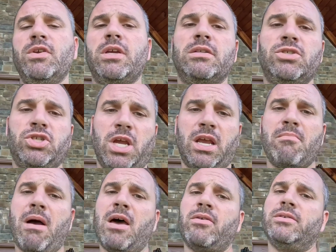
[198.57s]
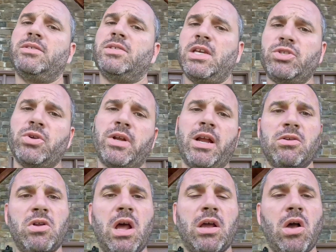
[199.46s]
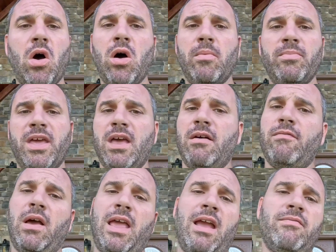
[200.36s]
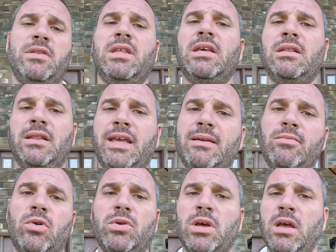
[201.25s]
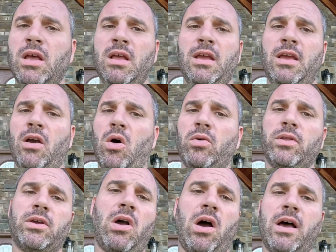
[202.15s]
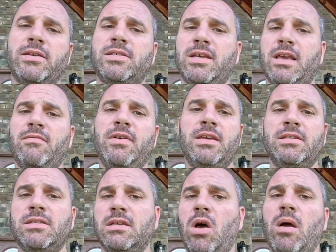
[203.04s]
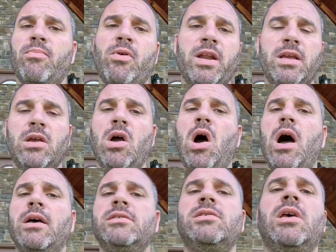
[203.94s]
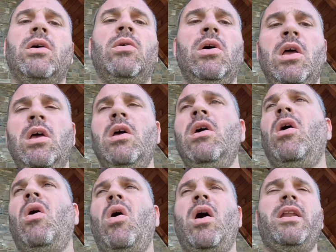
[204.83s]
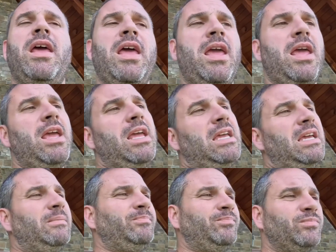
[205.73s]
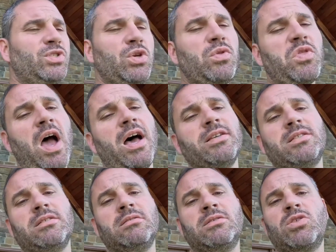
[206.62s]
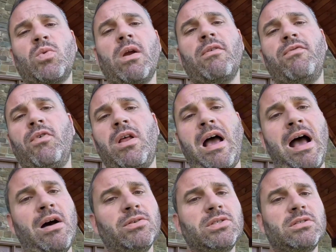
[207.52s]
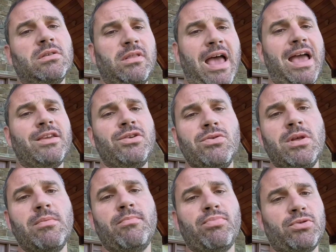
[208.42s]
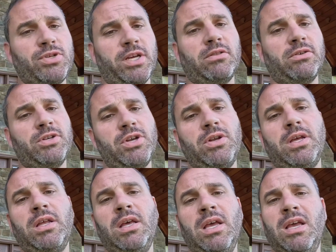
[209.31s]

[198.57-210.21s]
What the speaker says: you could check them out on centricair.com. They have everything labeled, all the cost savings and operating costs. So on a 2,000 square foot house, that particular unit